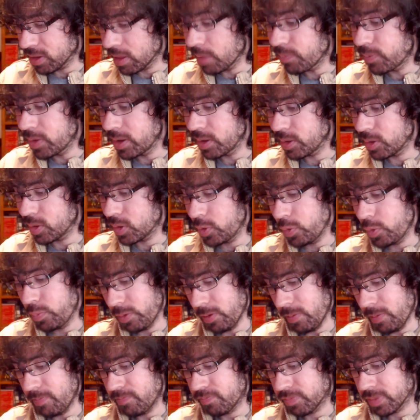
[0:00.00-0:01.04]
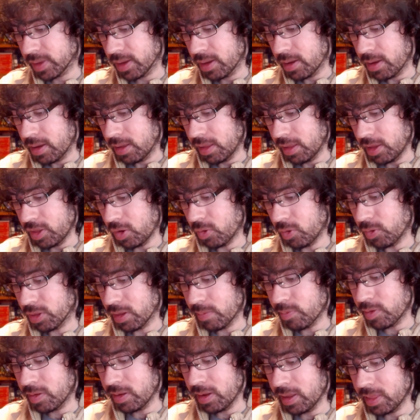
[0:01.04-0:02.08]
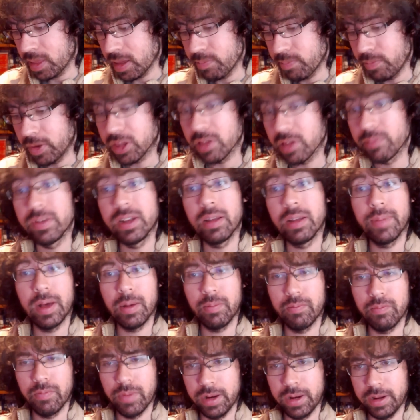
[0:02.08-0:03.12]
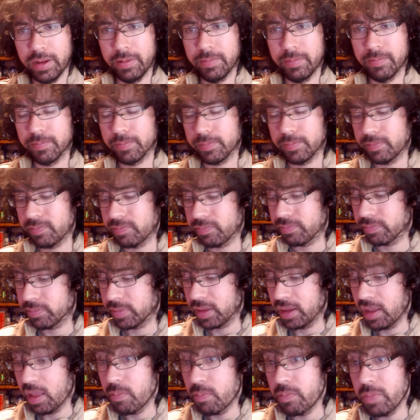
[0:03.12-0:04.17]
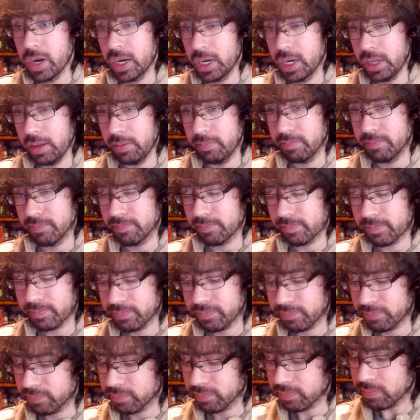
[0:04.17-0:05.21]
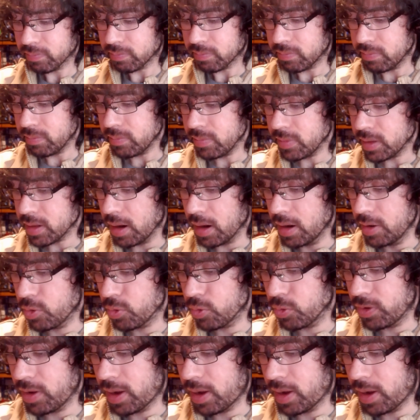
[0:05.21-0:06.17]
something stupid the general assumption that it must have been about money. Money. Initial